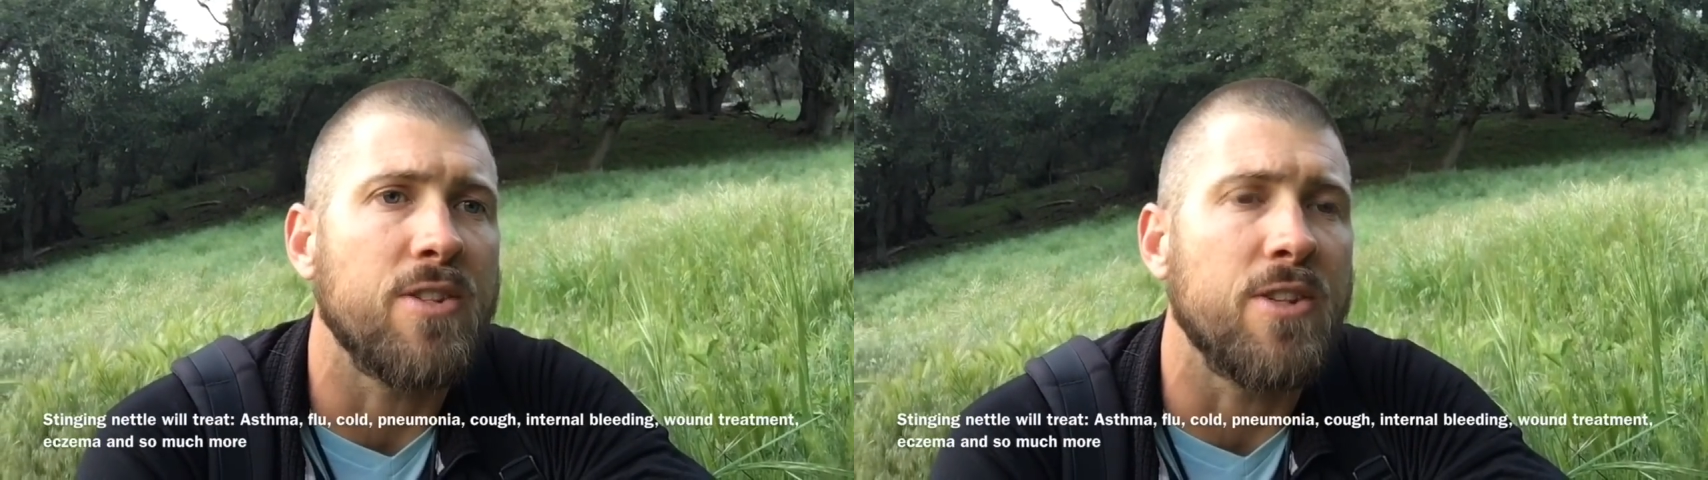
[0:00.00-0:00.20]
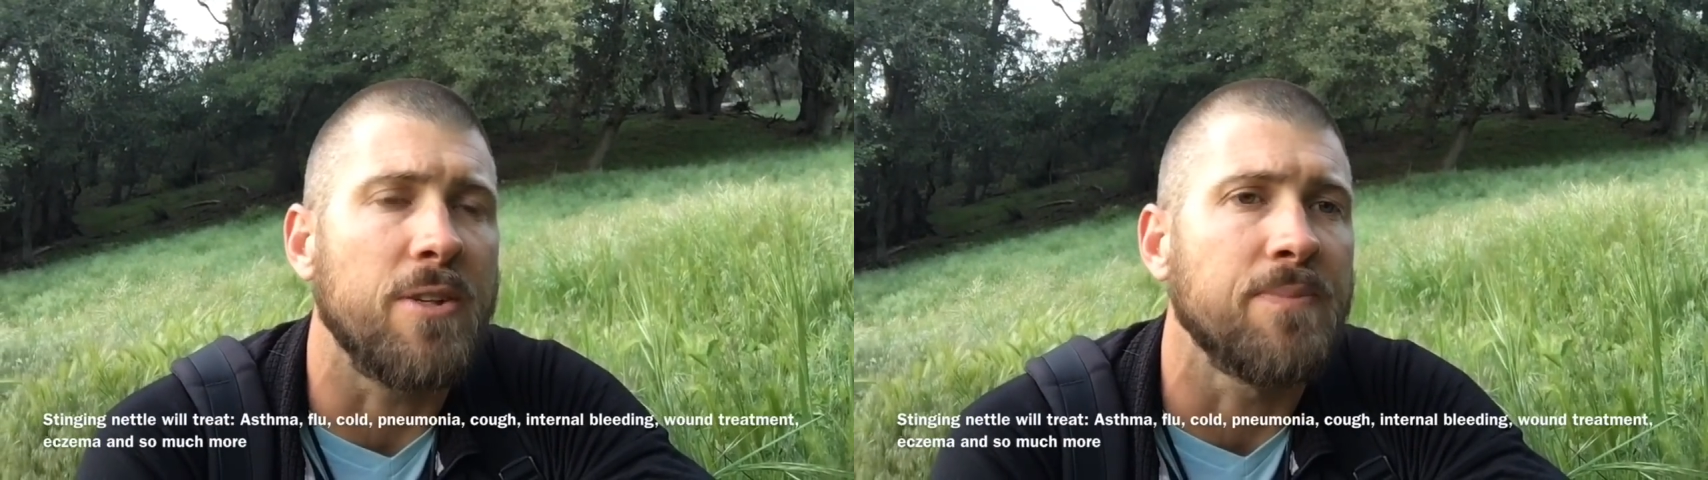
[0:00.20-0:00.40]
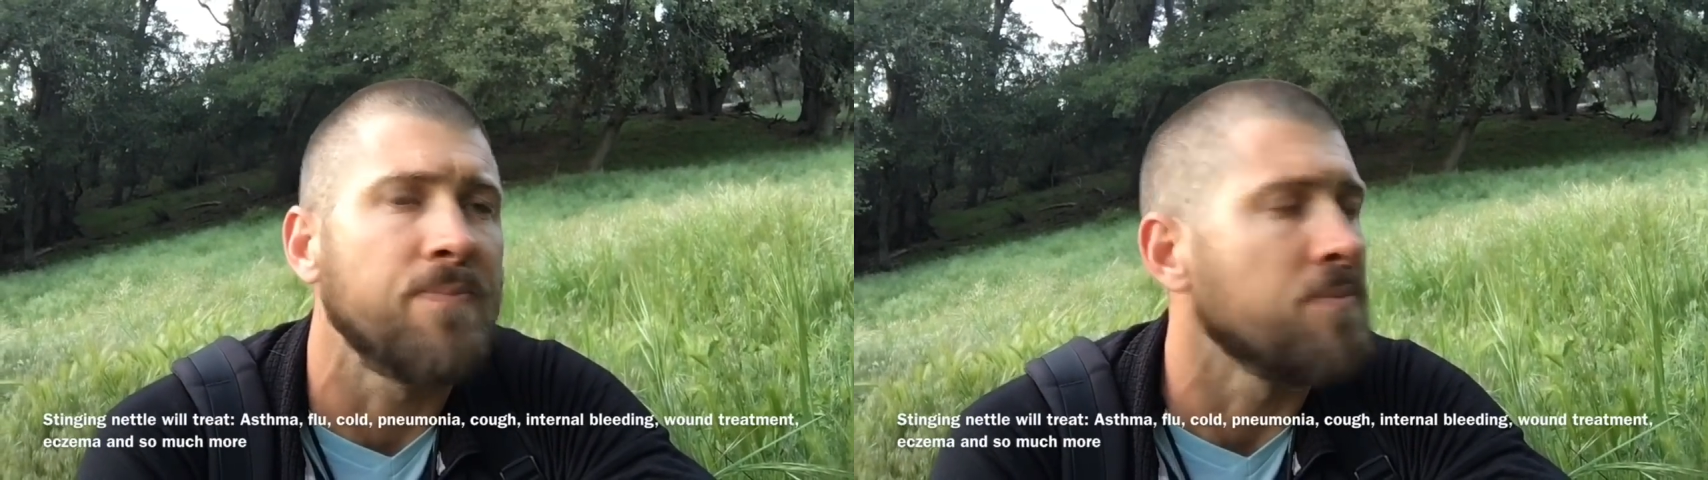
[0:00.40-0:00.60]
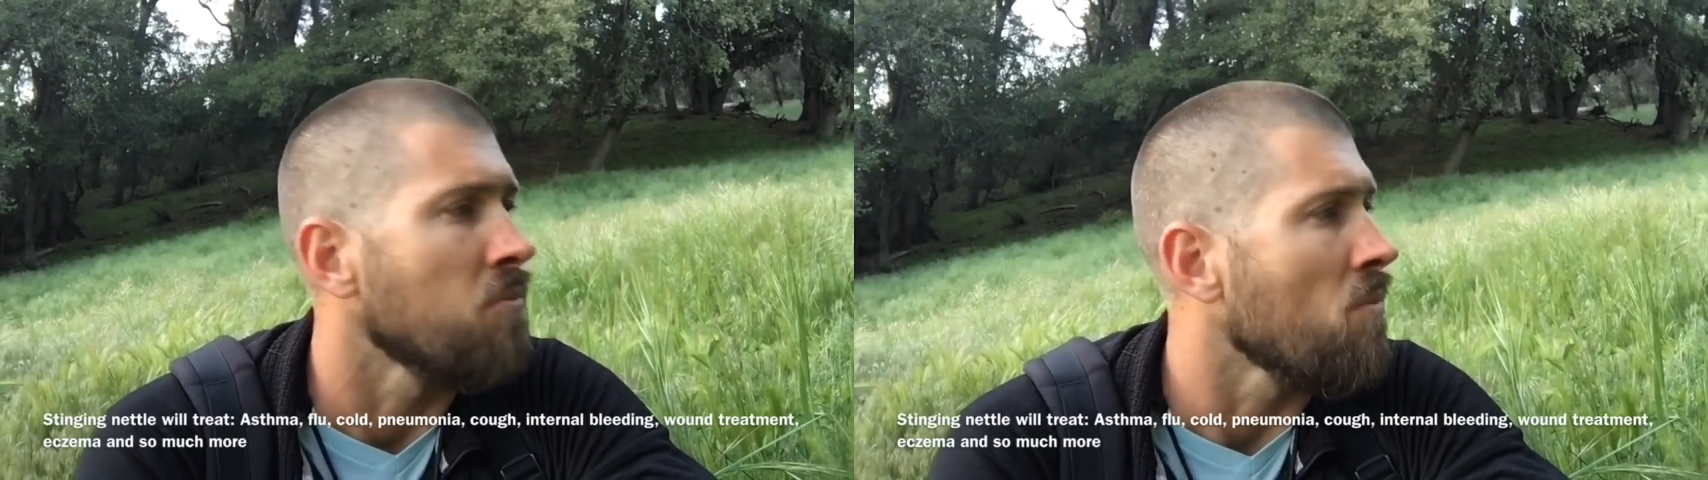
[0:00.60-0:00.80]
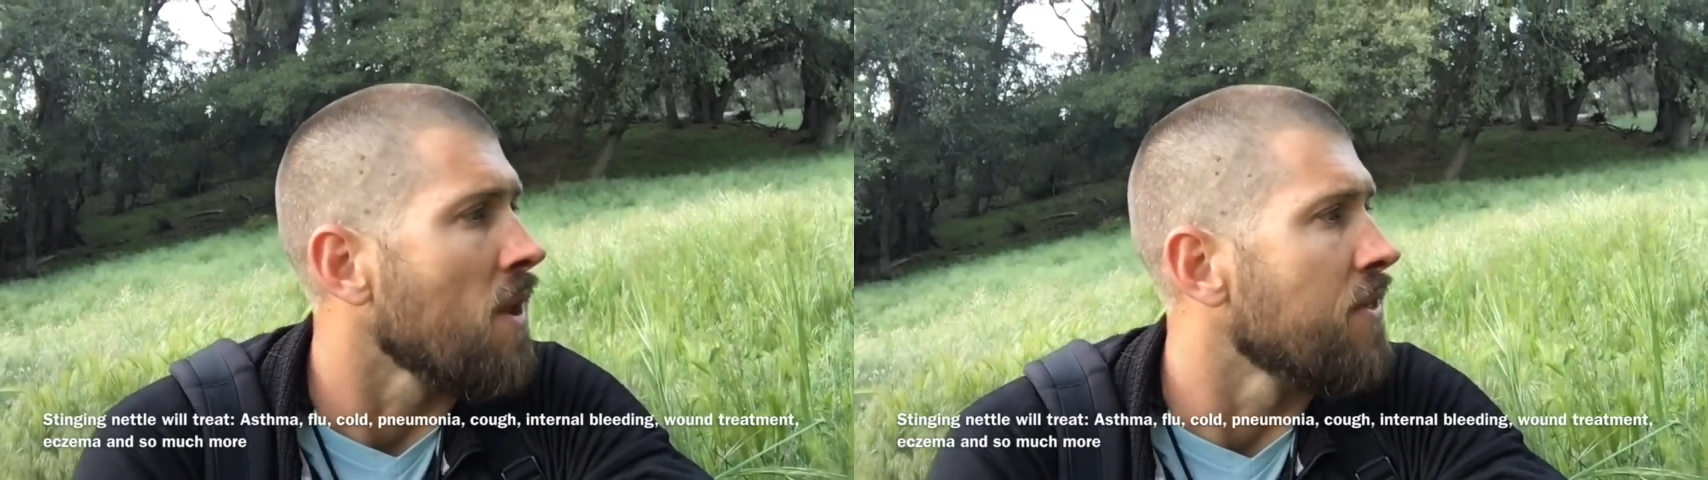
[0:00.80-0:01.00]
So
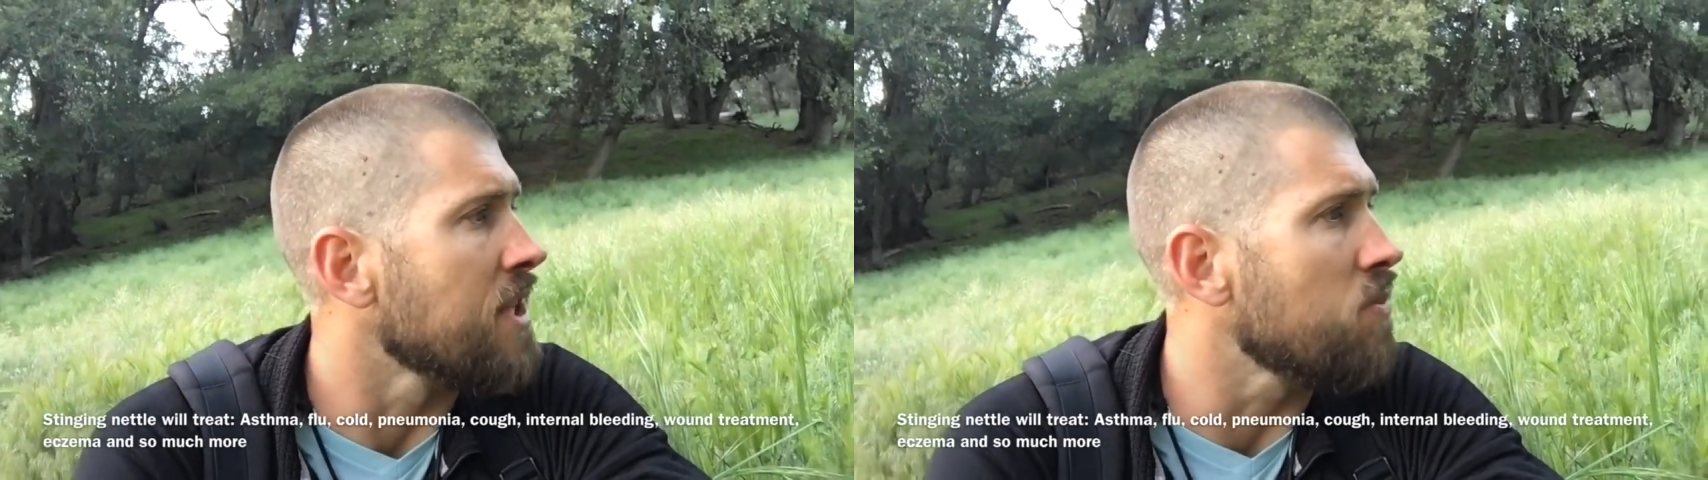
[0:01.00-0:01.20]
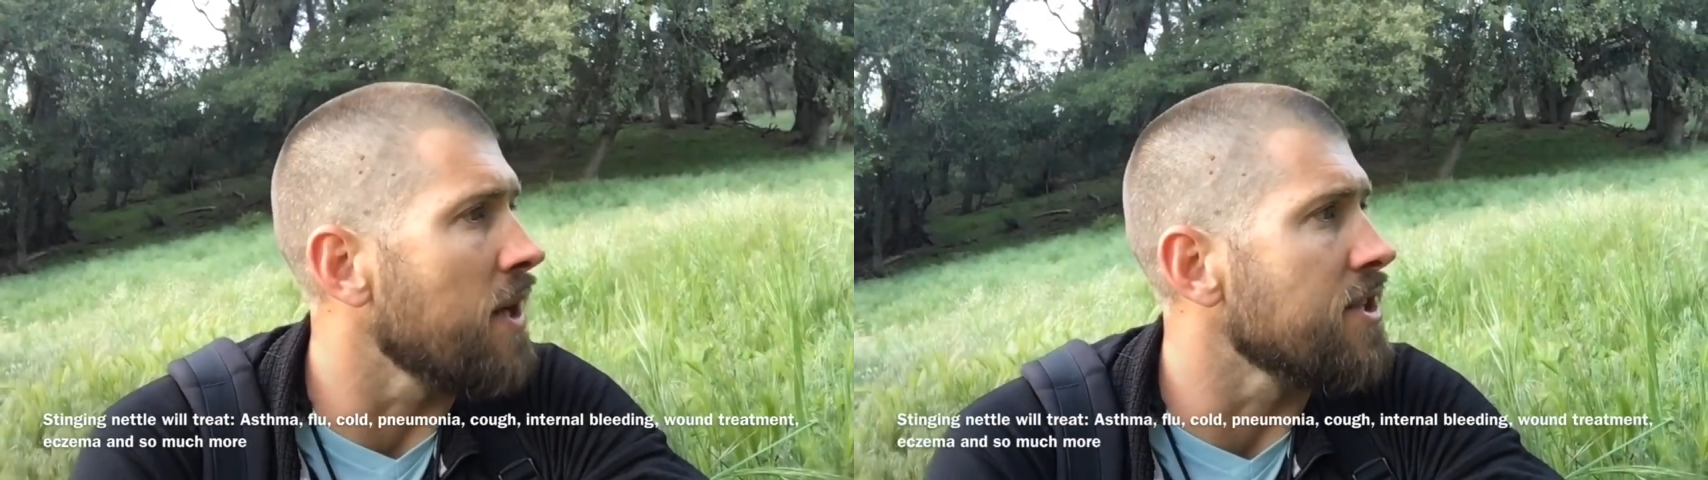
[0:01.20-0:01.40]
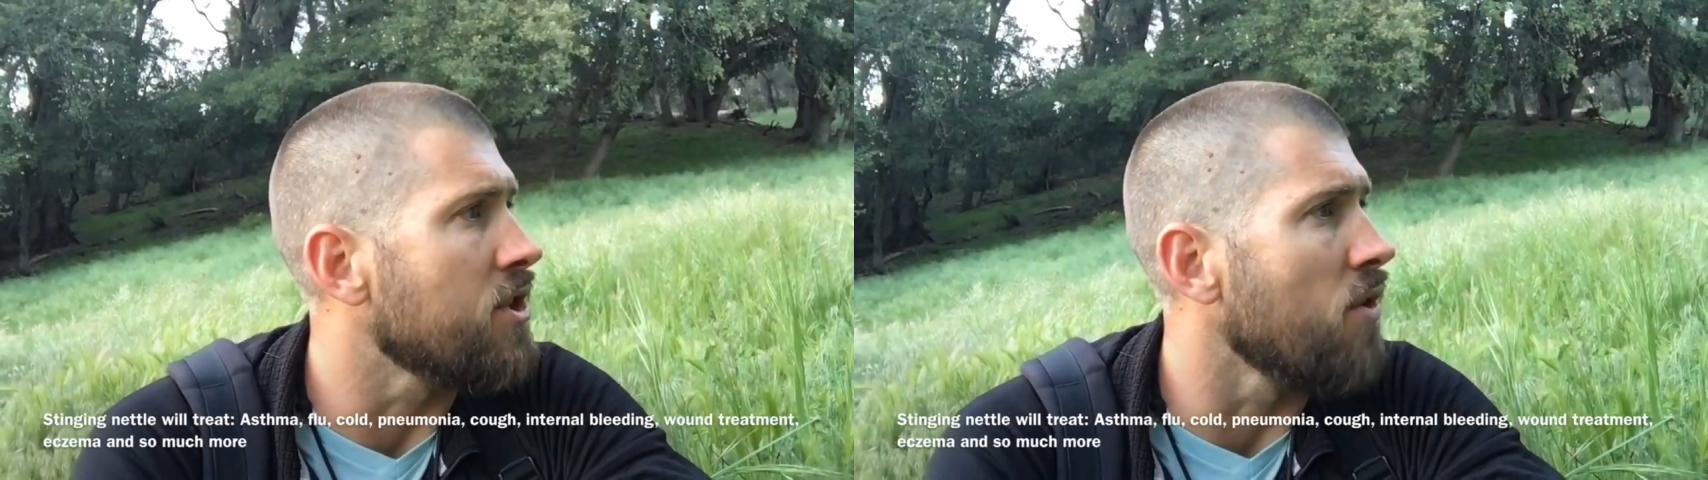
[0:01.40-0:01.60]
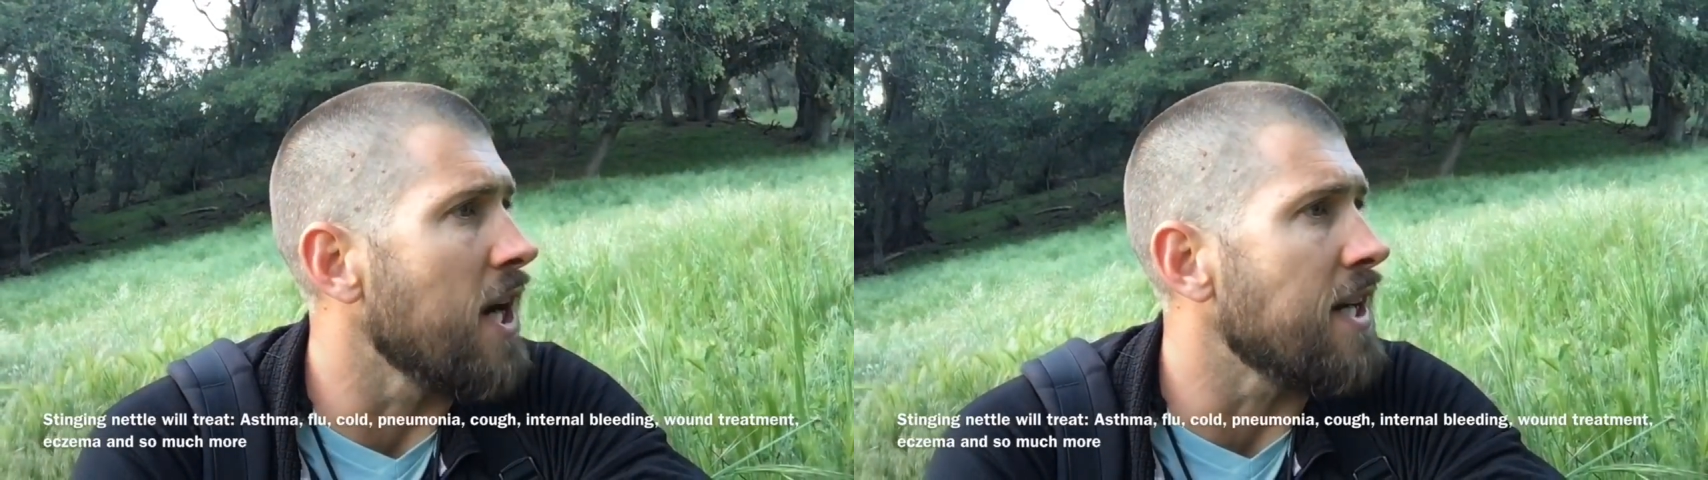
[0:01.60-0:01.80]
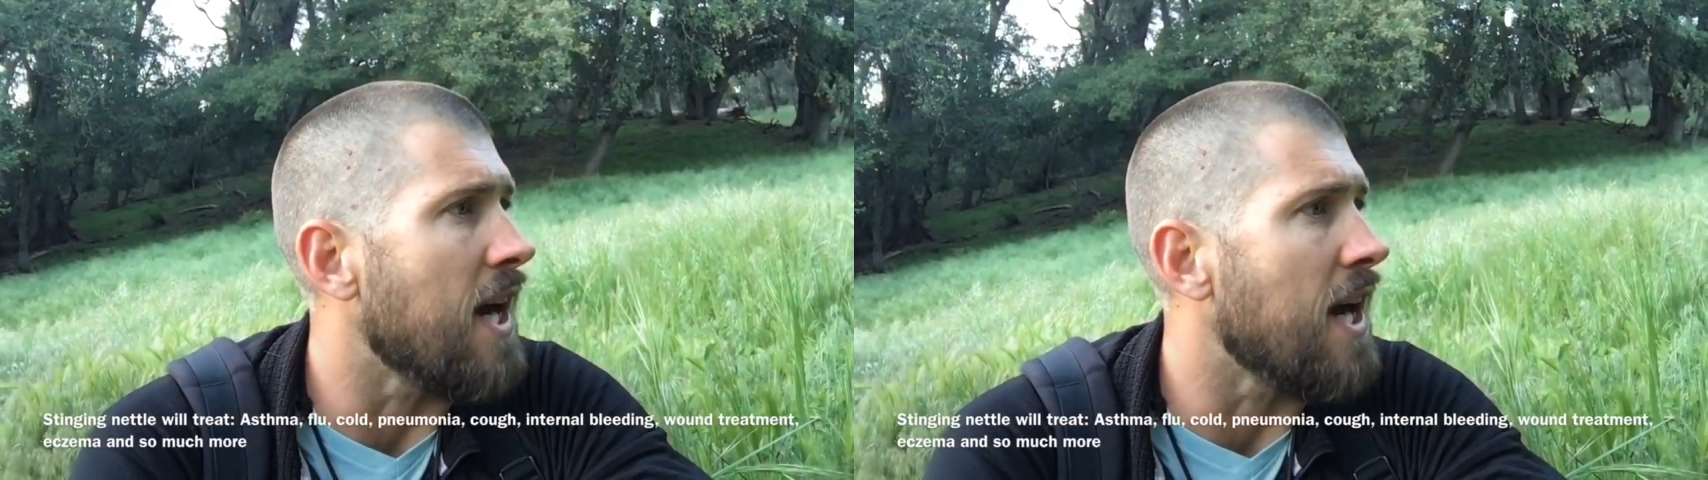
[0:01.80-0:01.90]
this one is great.